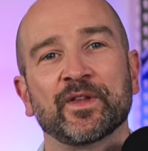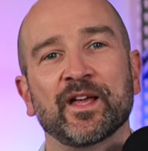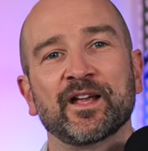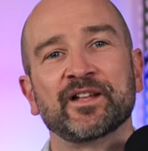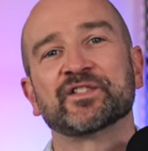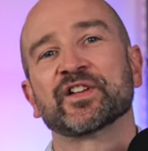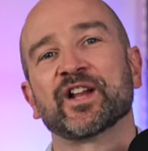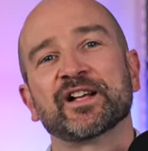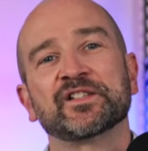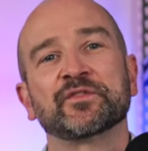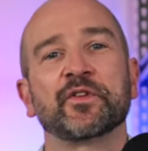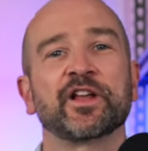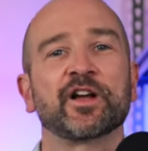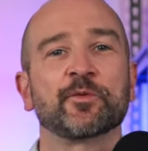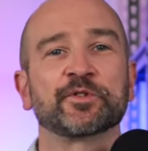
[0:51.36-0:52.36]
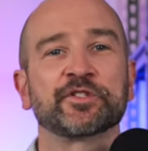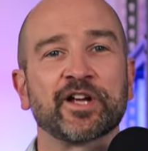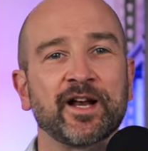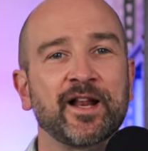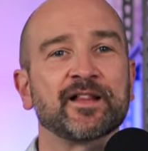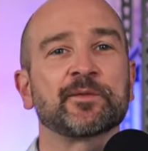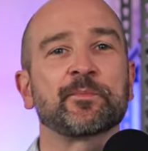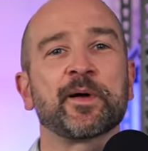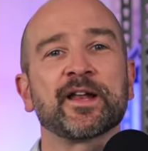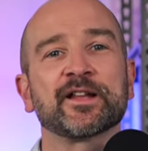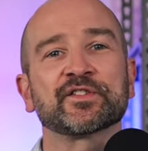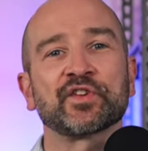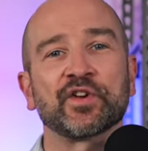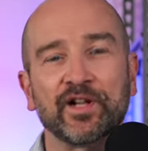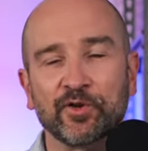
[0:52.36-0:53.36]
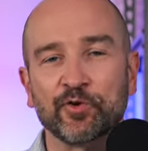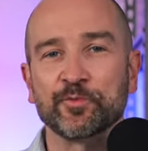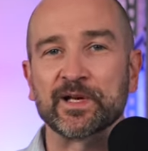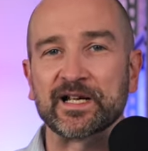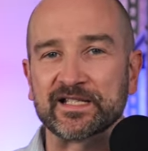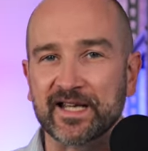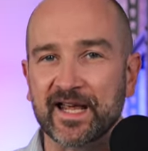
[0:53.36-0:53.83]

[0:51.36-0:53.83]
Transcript: In today's video, we're checking out the Panasonic Lumix